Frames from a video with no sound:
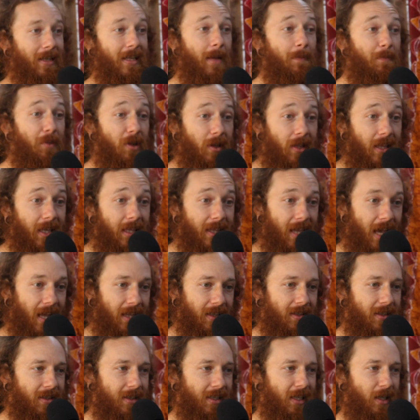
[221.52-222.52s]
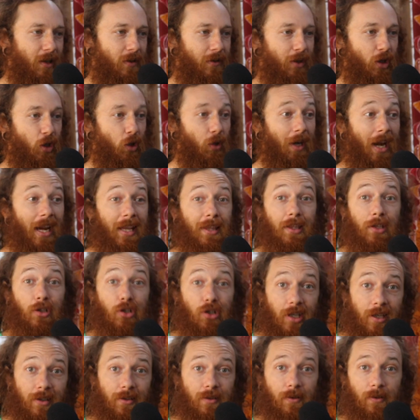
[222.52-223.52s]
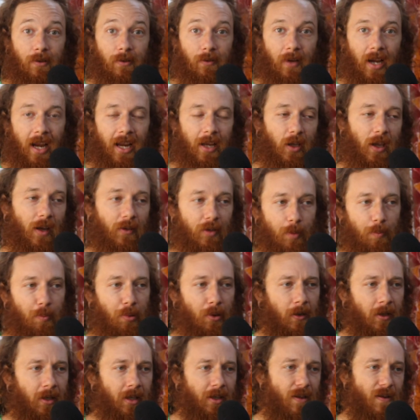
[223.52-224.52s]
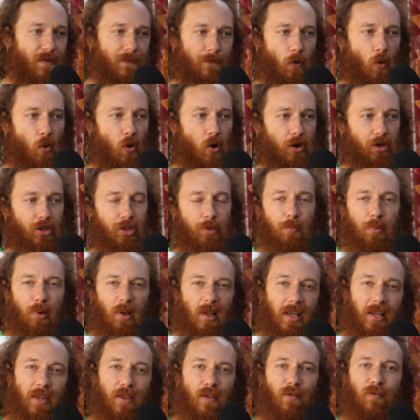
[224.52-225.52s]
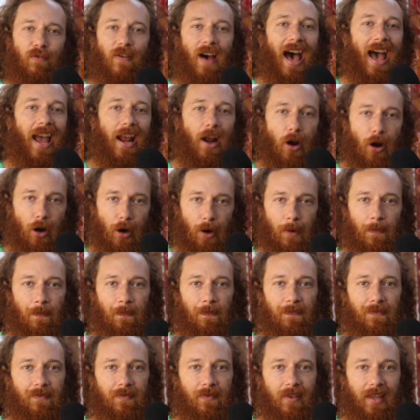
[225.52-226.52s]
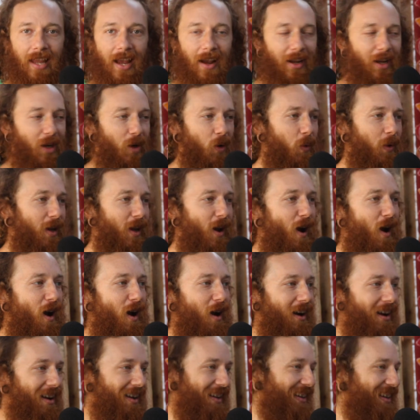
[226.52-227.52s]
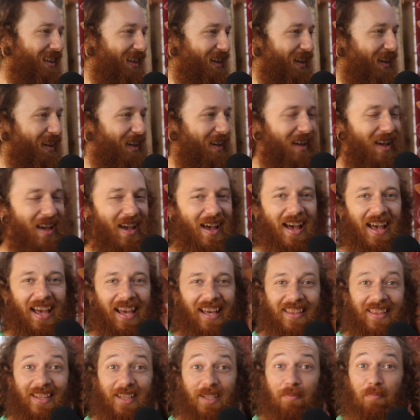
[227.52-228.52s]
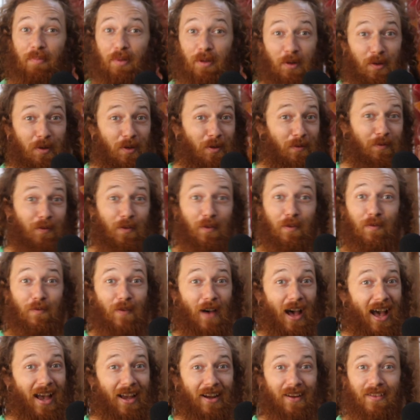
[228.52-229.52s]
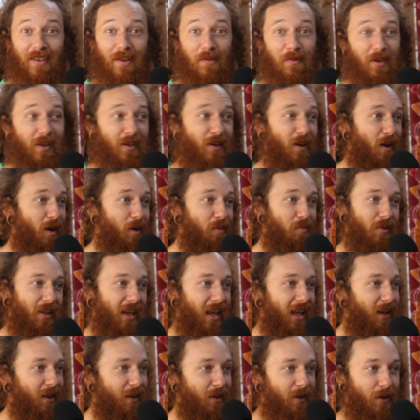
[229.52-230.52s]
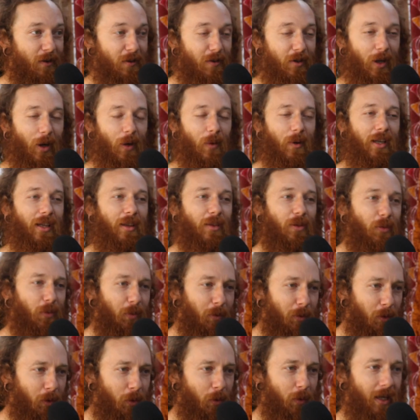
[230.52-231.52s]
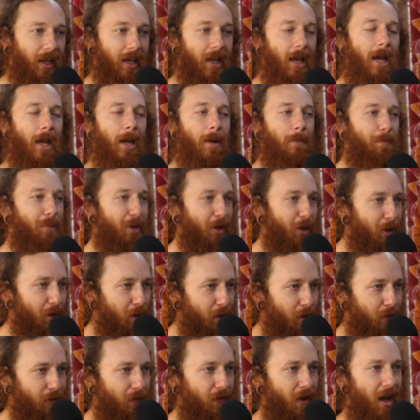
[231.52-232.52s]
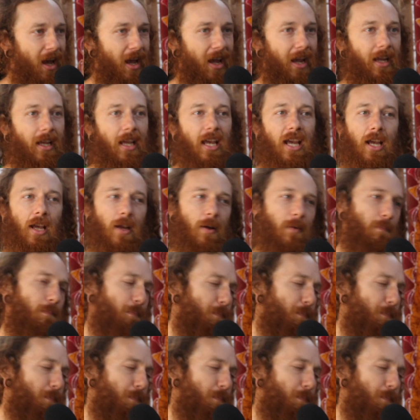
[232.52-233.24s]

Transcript: manipulate that steel and create the chisel, right, you have to put it in the forge, put it in the fire. Now, here we are in this beautiful fire that we call planet Earth, going through it, purifying,